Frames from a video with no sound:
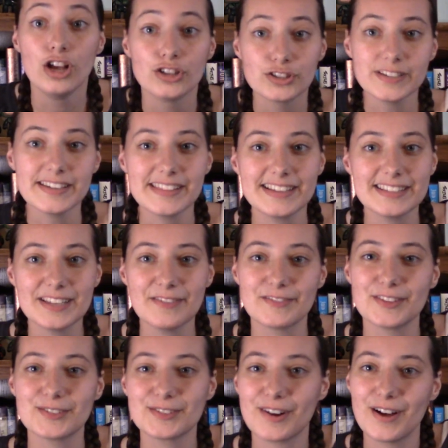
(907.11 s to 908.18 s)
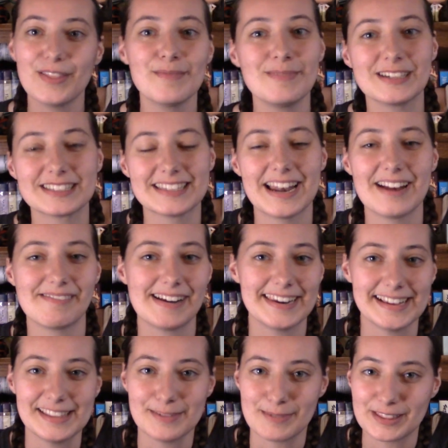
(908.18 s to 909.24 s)
So yeah, that's it. Those are all the books that I read
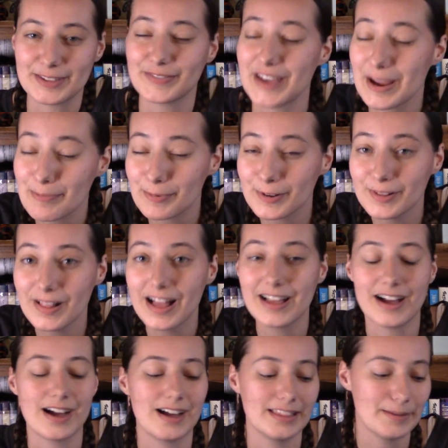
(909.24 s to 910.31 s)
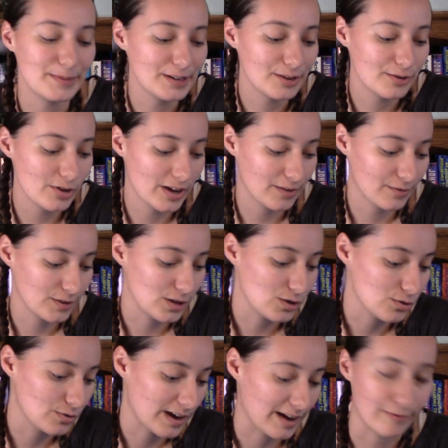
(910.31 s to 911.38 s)
in the month of April. Let me know if
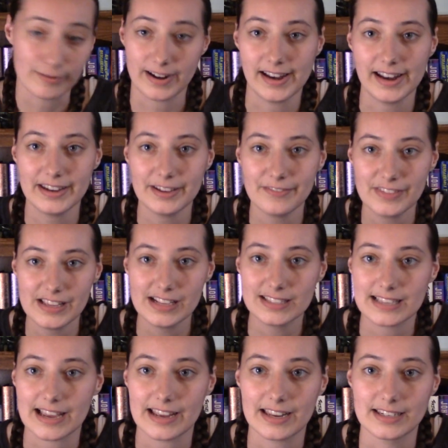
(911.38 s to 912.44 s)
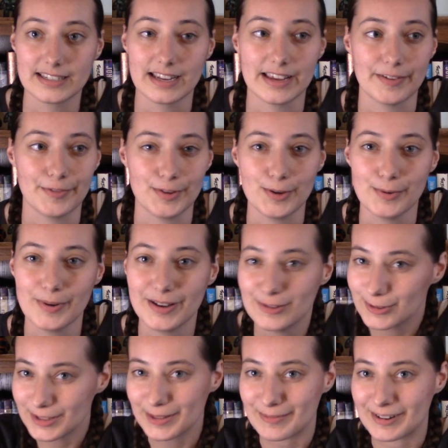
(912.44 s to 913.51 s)
you have read any of these and if you
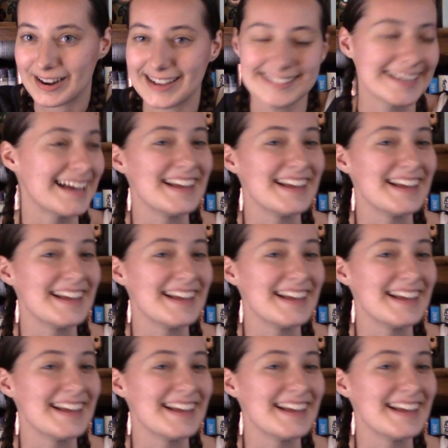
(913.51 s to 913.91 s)
enjoyed them or not.